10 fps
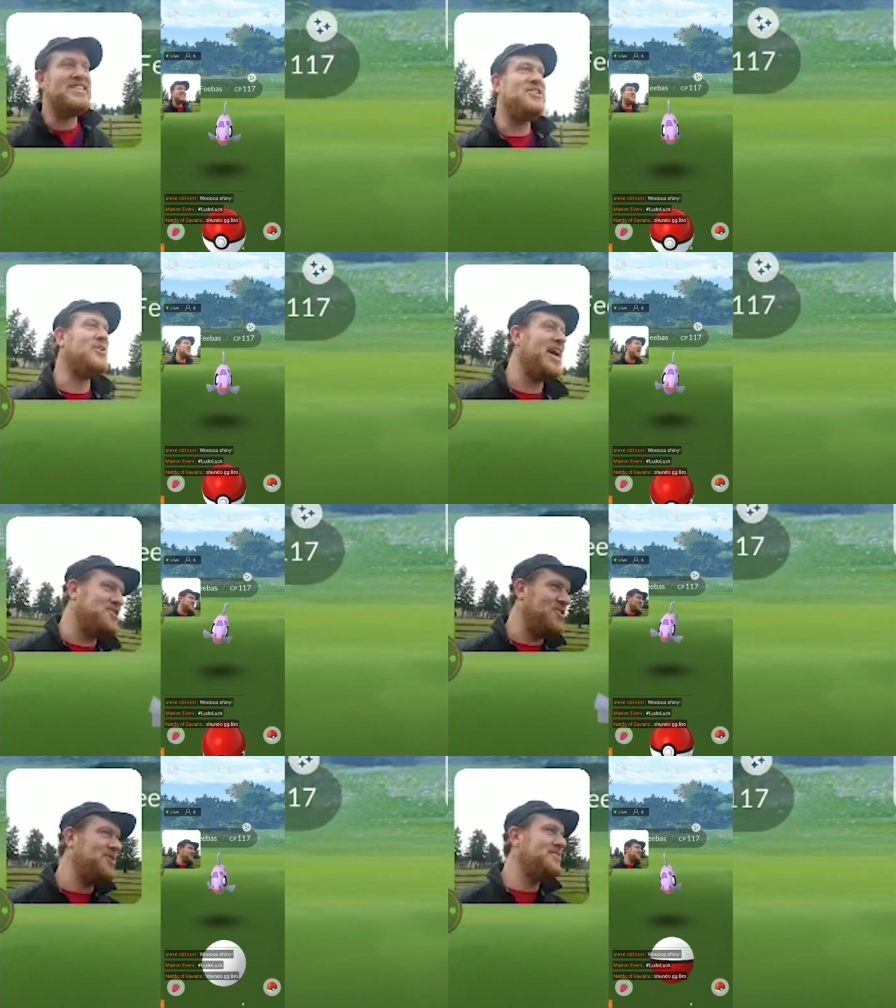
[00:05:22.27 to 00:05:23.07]
Did you
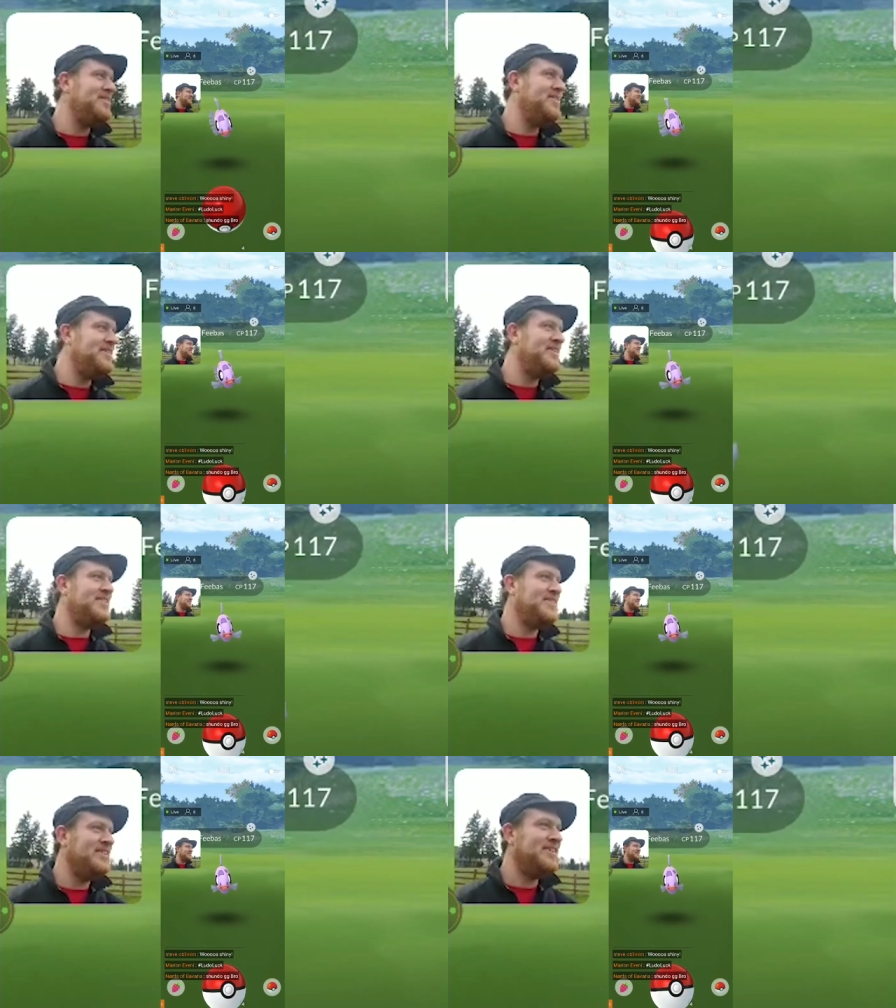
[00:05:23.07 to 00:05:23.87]
catch yours?
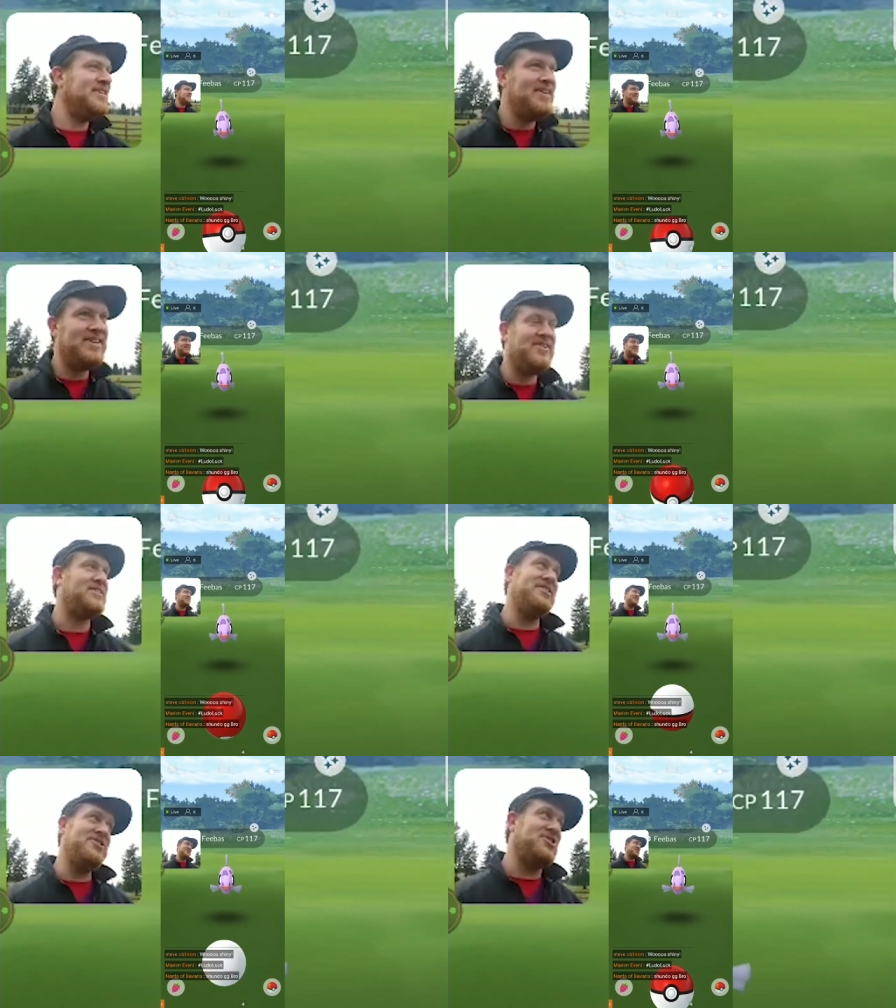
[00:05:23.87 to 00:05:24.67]

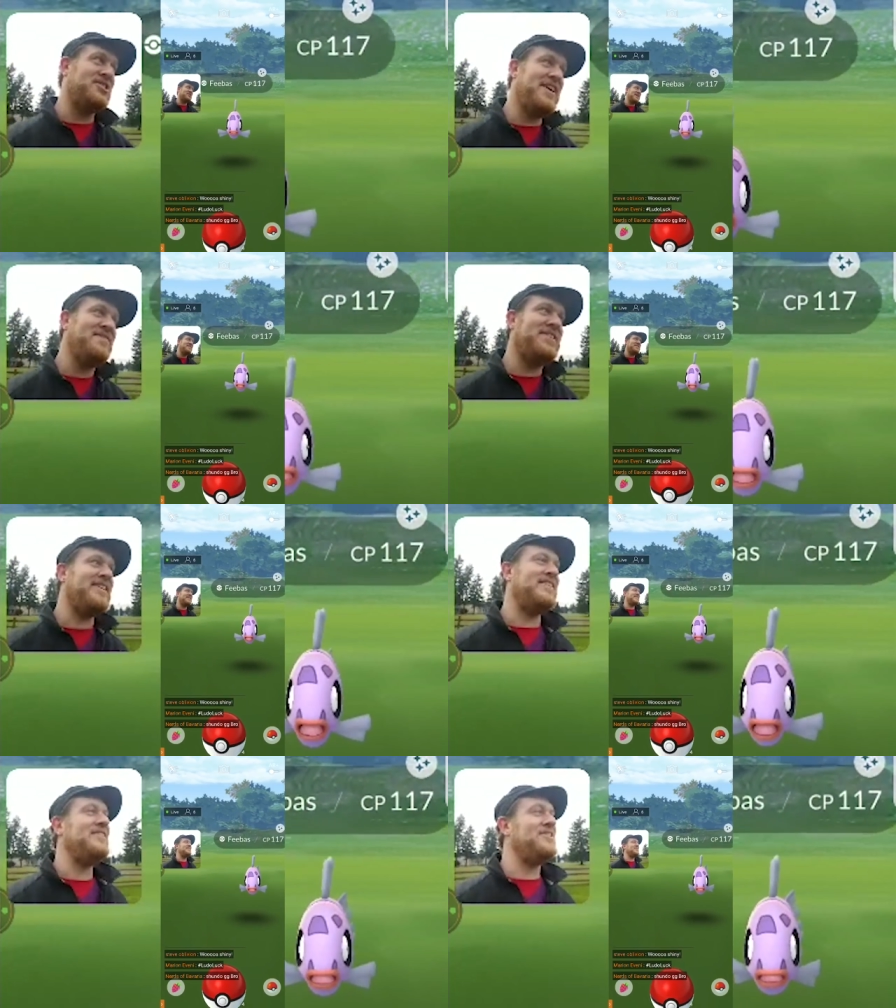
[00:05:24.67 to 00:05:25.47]
Yeah. See, you should have saved
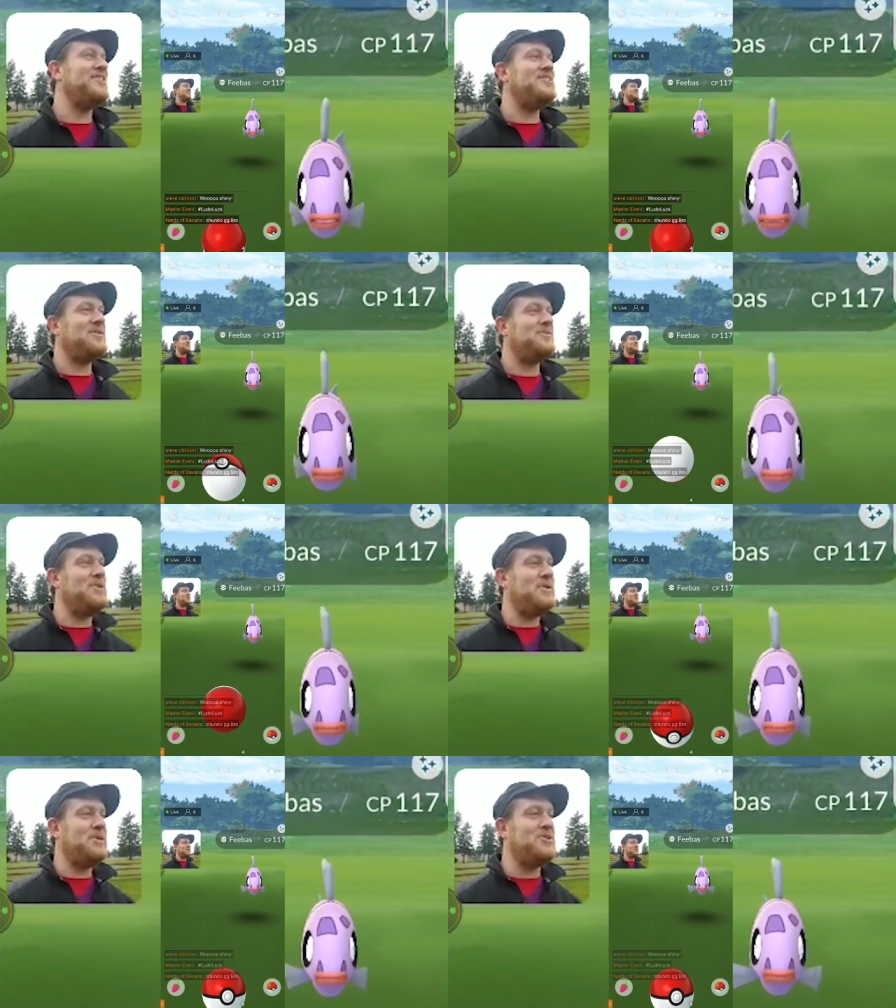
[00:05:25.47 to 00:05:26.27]
it, and you could have took
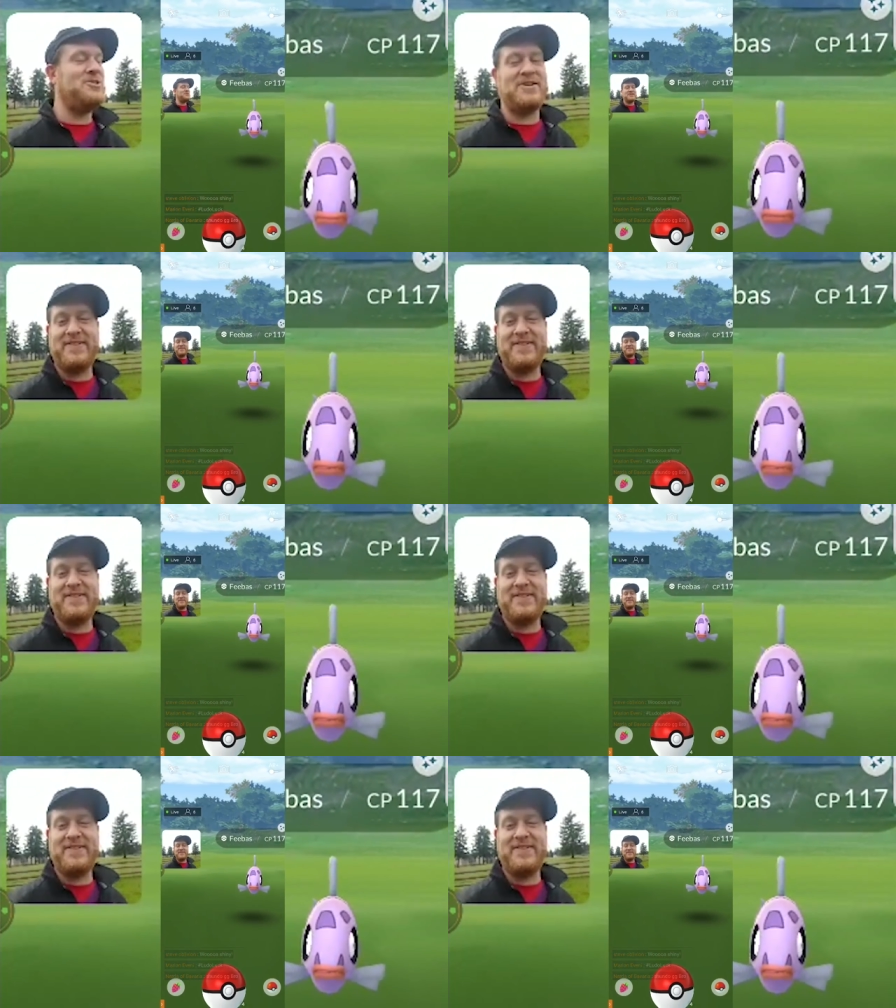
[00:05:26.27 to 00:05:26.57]
pretty pictures